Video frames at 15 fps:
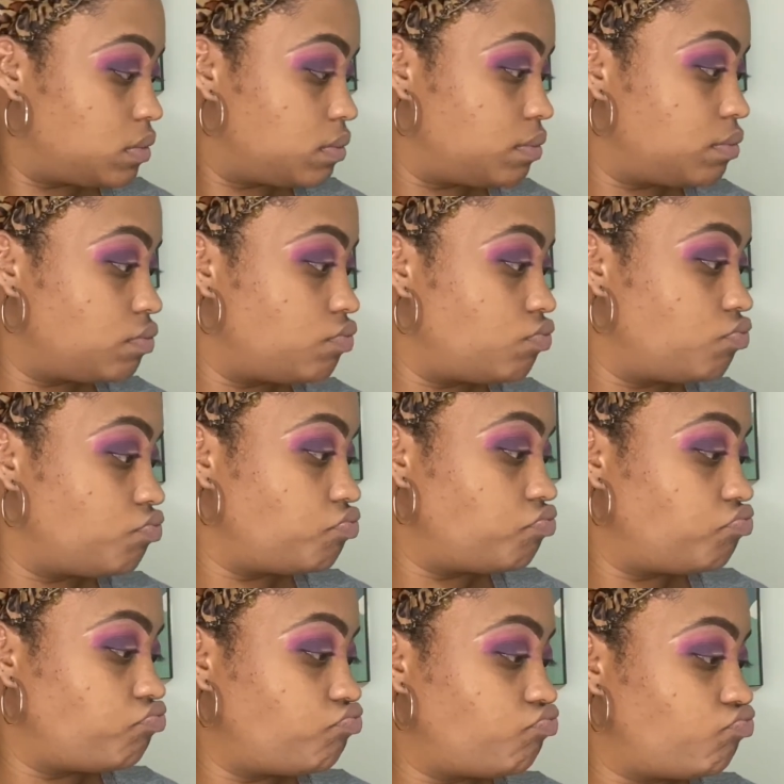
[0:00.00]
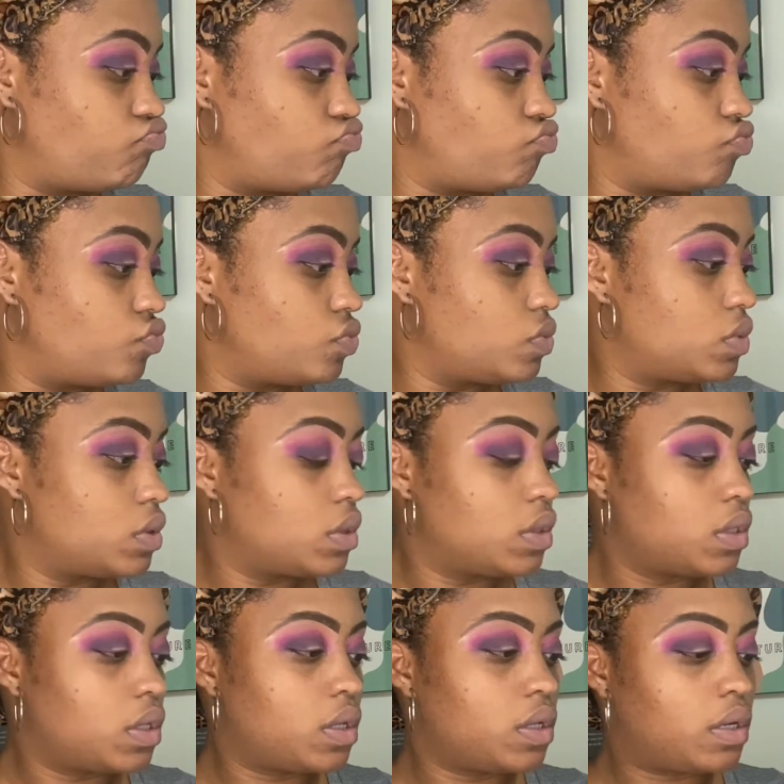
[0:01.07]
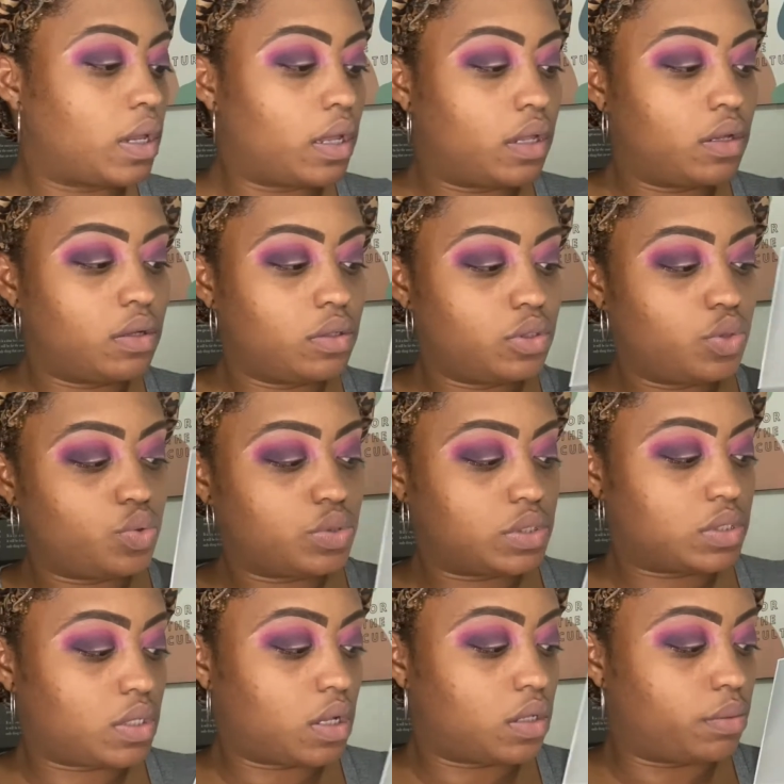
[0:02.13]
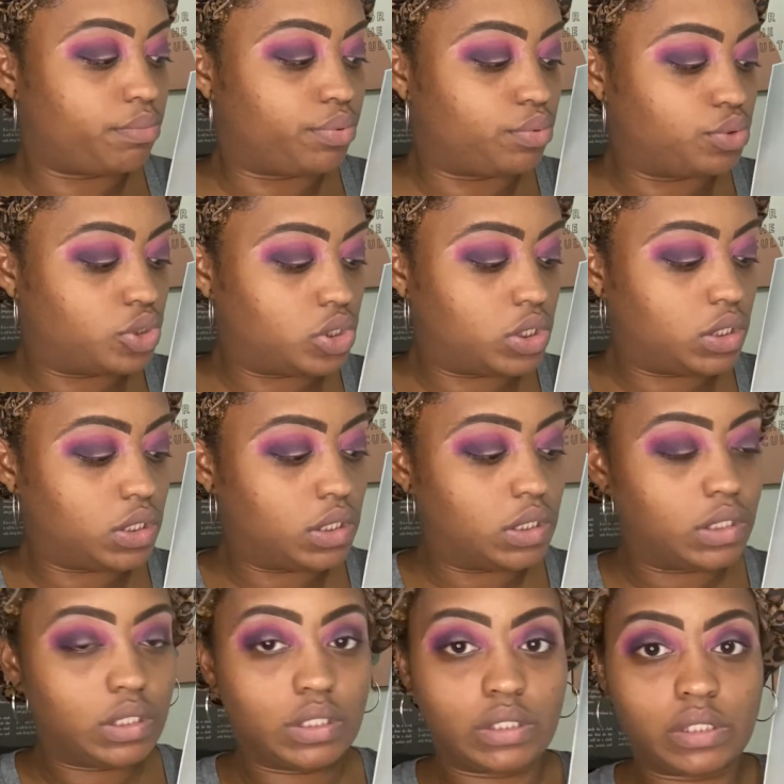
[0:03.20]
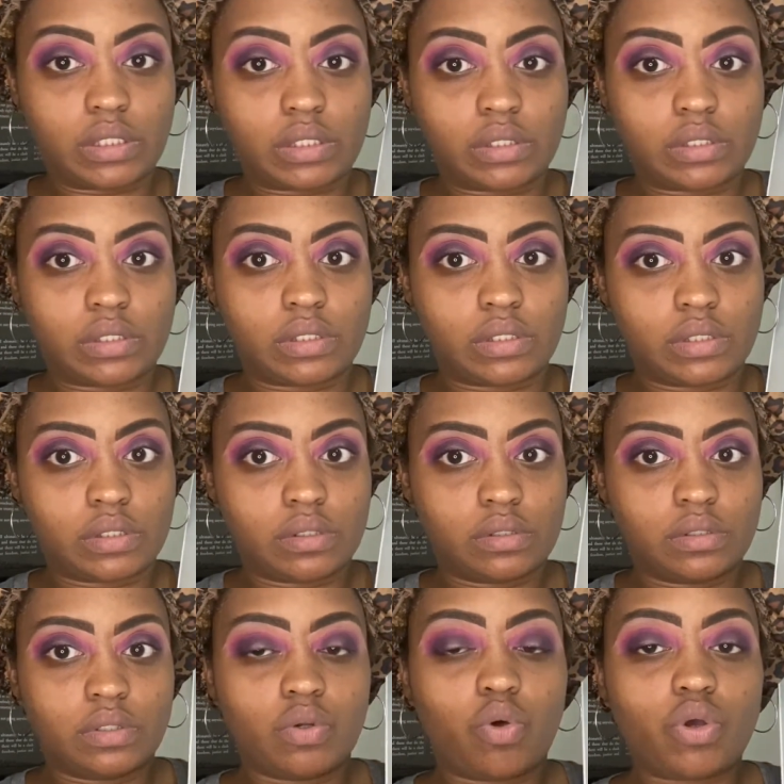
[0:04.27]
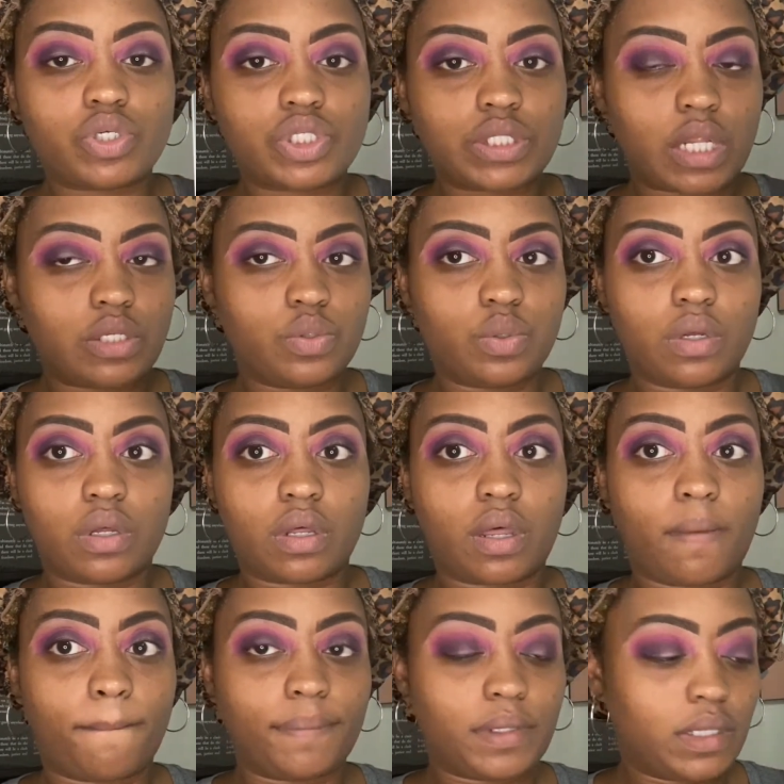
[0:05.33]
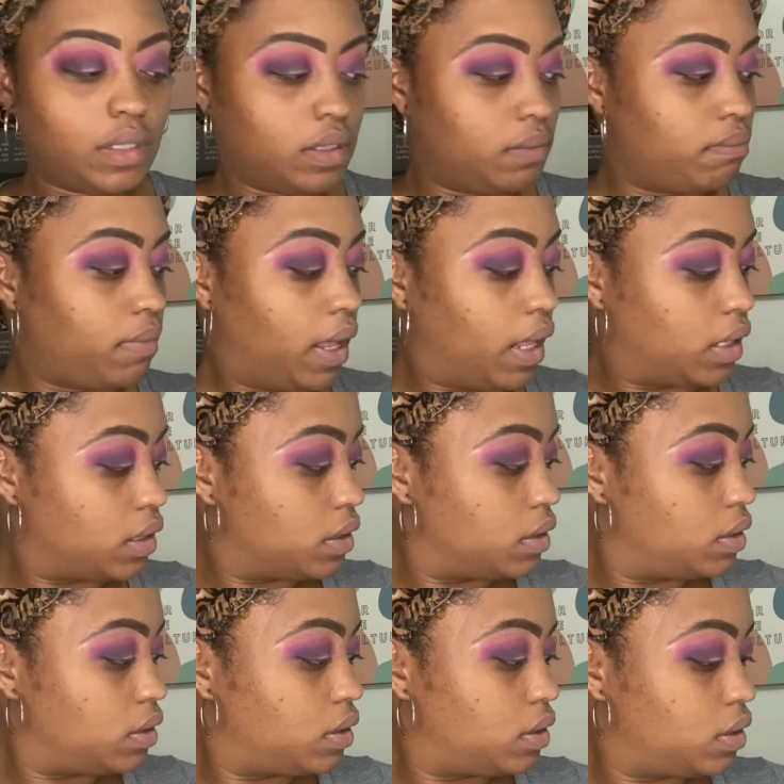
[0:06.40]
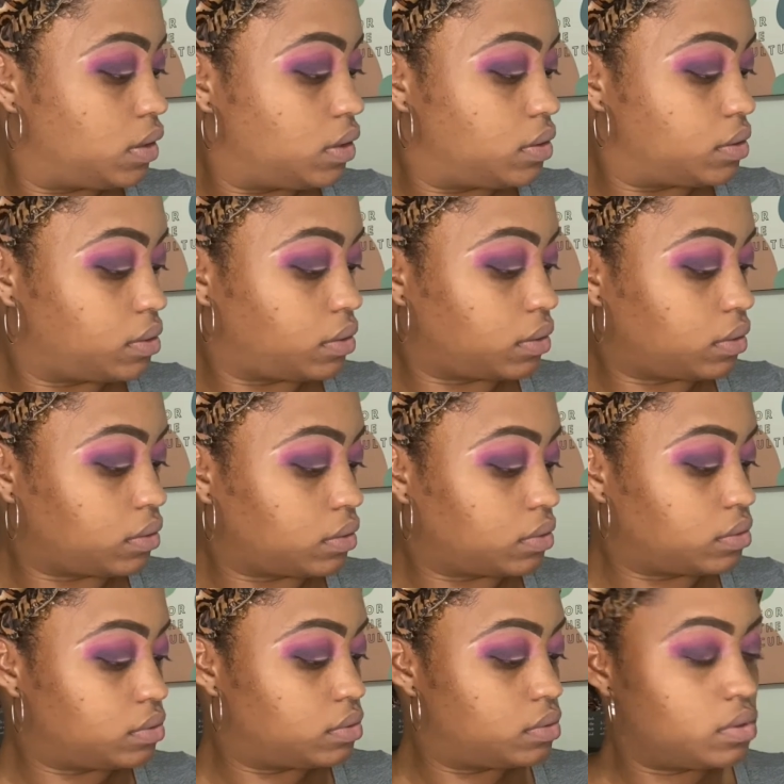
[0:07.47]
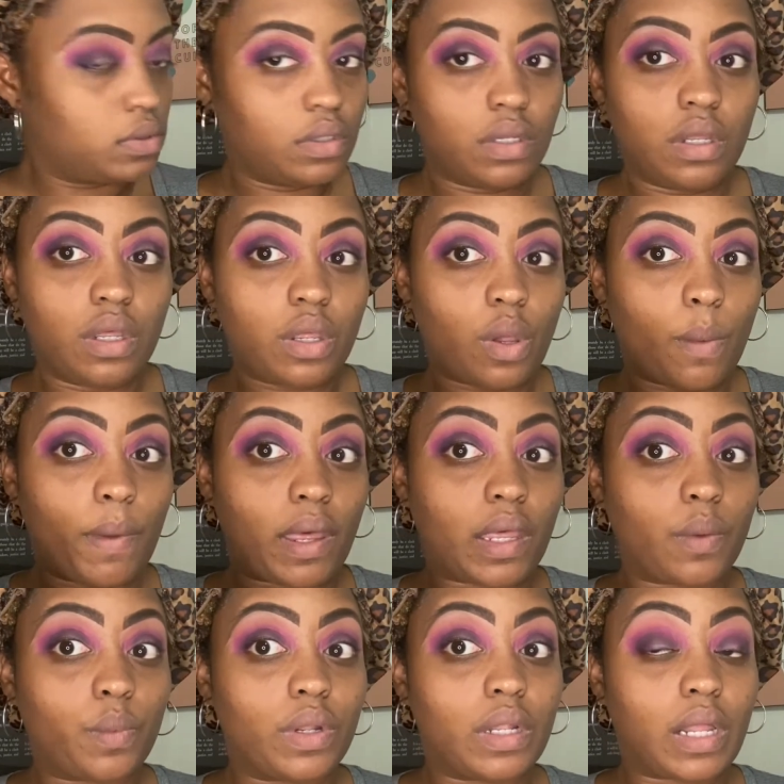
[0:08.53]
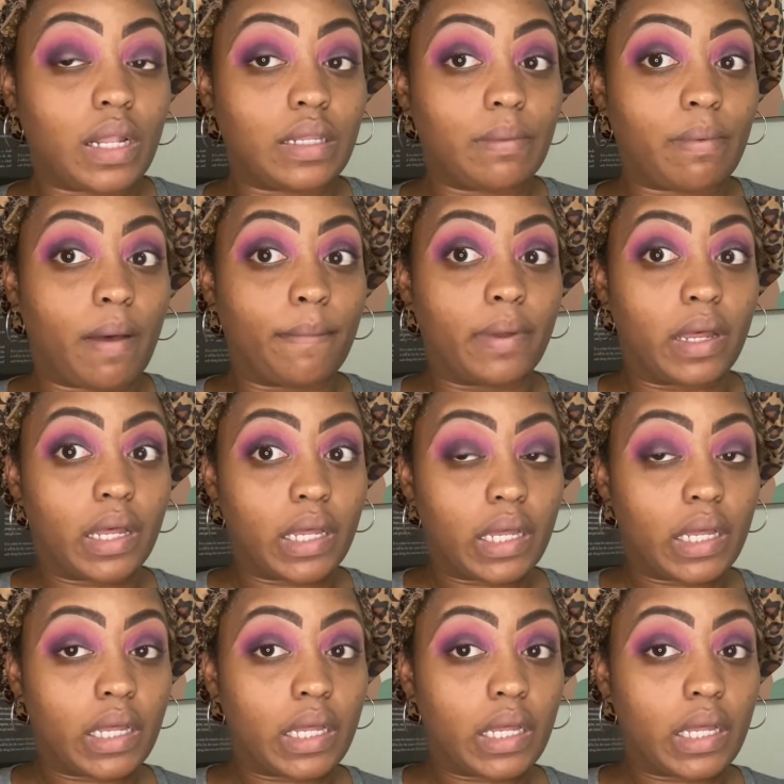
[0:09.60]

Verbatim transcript: Mm, could I use this color bougie? Or should I do a completely matte look? And go back in with Lolly Mama?